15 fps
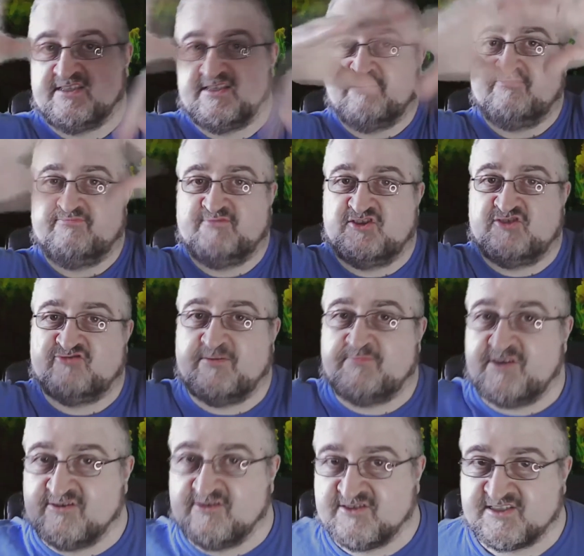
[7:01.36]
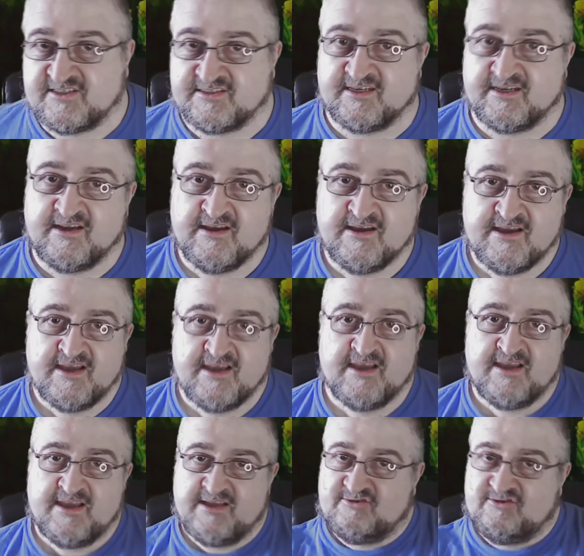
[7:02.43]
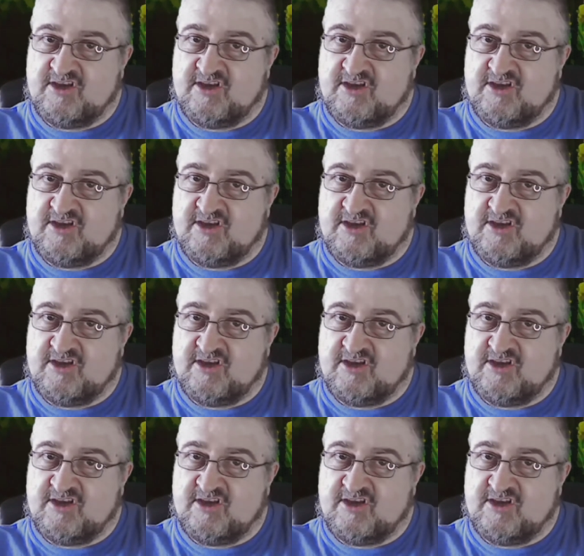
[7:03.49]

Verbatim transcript: the distributors and two